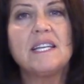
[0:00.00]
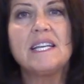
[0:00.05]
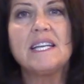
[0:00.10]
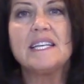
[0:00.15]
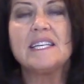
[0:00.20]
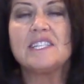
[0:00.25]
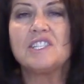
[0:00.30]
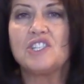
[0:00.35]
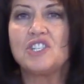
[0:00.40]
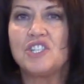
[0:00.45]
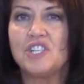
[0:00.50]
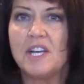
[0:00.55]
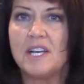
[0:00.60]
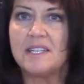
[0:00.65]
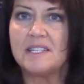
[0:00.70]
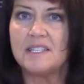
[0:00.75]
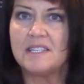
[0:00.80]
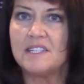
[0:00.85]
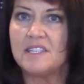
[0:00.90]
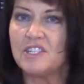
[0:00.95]
is
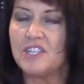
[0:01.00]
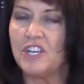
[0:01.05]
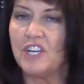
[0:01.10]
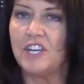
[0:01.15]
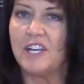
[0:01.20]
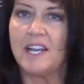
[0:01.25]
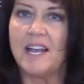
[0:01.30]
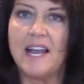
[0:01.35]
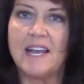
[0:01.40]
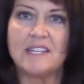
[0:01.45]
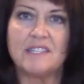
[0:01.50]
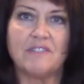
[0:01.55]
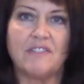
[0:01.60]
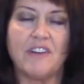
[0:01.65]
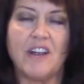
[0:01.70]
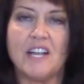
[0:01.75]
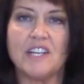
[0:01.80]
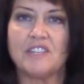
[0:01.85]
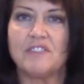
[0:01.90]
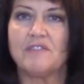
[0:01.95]
just as good as
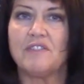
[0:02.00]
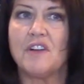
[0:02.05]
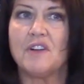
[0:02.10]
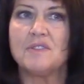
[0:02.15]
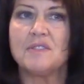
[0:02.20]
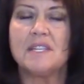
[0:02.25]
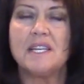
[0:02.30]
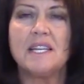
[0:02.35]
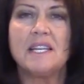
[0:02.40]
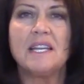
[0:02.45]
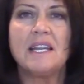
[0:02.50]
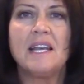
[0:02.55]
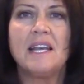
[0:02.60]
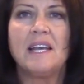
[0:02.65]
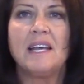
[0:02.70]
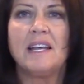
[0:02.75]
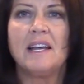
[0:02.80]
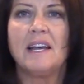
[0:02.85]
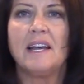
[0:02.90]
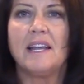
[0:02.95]
fresh. Frozen
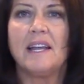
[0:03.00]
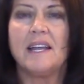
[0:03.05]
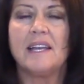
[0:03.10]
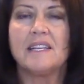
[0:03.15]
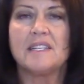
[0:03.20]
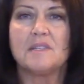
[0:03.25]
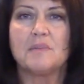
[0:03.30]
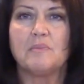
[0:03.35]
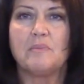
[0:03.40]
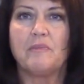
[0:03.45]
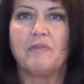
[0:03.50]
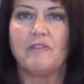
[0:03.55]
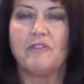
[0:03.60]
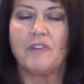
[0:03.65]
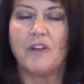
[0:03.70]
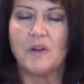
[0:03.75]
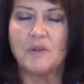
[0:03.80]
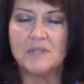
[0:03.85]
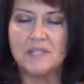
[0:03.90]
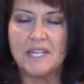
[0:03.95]
is
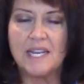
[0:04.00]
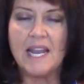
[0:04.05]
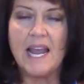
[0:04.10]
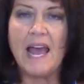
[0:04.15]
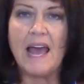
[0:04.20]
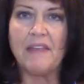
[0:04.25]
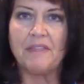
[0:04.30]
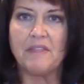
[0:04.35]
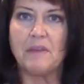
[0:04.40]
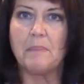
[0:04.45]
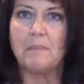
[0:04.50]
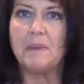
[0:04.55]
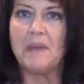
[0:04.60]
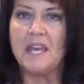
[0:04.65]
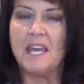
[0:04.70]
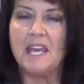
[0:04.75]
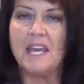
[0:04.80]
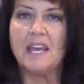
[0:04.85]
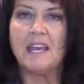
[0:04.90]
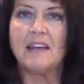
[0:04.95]
frozen at the
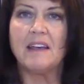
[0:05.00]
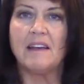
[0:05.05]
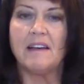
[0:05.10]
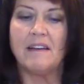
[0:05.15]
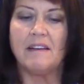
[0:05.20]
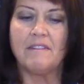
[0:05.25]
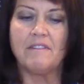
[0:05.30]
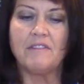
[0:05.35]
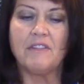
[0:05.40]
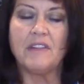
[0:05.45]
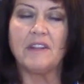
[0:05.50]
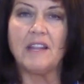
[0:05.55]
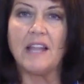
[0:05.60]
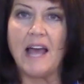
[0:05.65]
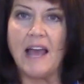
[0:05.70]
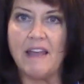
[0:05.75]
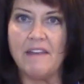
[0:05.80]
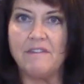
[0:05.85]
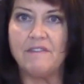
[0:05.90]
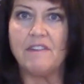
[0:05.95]
peak of the
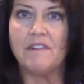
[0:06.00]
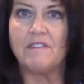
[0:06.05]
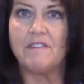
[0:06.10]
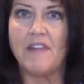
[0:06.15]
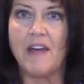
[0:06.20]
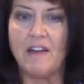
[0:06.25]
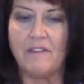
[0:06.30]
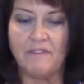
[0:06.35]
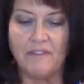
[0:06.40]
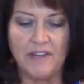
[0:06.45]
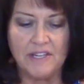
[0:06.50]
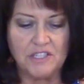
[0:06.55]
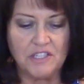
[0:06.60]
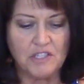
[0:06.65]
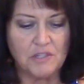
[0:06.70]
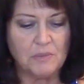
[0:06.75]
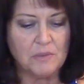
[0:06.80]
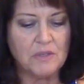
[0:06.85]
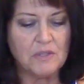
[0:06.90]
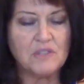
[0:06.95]
life of that
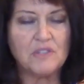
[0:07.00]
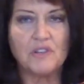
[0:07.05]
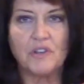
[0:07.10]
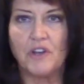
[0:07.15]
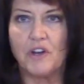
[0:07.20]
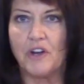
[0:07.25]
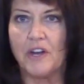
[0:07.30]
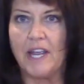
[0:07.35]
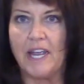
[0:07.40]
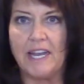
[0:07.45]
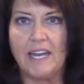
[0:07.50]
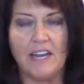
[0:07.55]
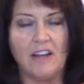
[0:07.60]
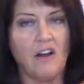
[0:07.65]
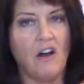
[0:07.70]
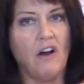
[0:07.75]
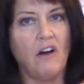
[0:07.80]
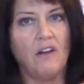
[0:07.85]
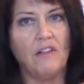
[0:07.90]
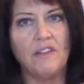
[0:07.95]
vegetable, so you're getting
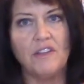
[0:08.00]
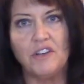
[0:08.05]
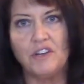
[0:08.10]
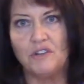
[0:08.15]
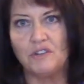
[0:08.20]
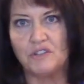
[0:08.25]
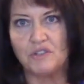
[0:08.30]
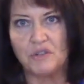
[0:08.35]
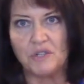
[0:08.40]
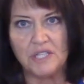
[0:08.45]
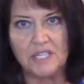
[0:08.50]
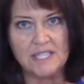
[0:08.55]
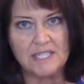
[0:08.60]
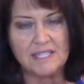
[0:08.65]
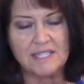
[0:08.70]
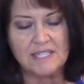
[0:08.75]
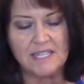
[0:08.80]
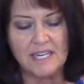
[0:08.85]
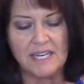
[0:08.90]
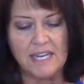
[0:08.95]
all the
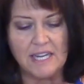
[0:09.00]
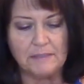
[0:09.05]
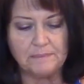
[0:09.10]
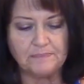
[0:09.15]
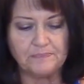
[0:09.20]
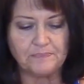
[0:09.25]
nutrients in it.